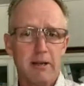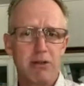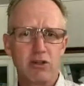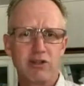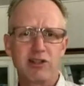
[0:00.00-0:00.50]

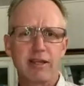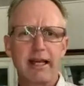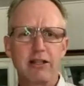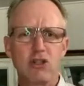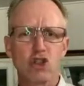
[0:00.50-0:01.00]
because
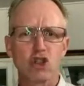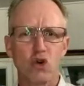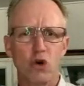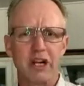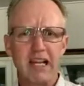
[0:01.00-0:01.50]
Satan
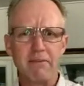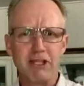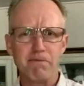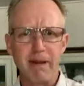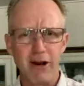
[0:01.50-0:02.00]
saw
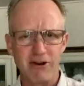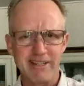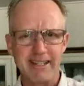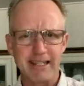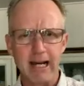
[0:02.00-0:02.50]
image
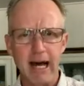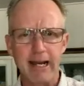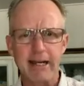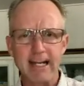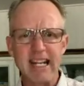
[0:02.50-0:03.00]
bearers in the
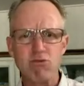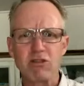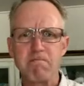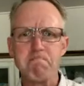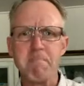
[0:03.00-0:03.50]
garden and he
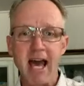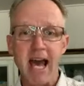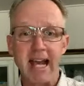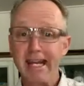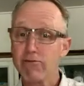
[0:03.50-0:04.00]
was mad.